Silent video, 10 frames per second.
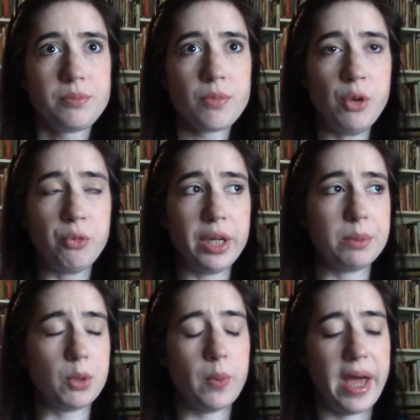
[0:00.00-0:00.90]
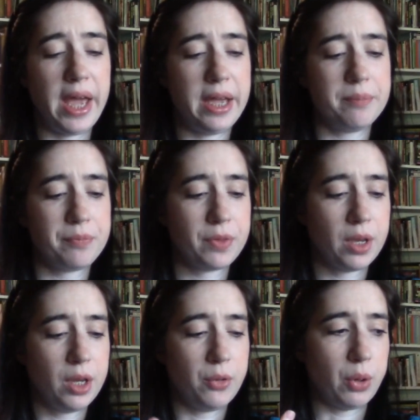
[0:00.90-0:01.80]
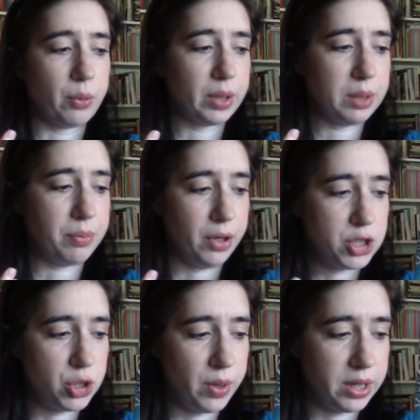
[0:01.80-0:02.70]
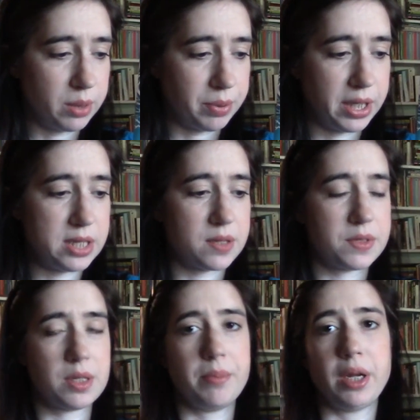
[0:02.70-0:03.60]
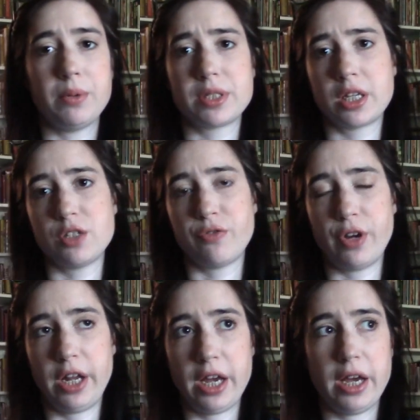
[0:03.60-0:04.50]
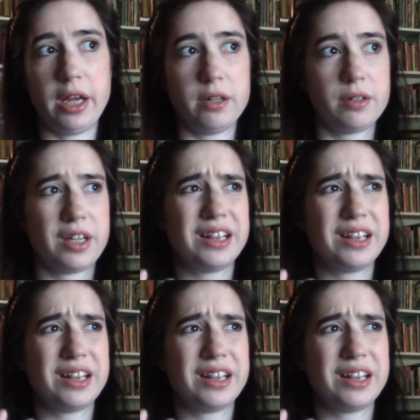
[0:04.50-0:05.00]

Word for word: readable way, where it really puts you in the place of somebody with schizophrenia and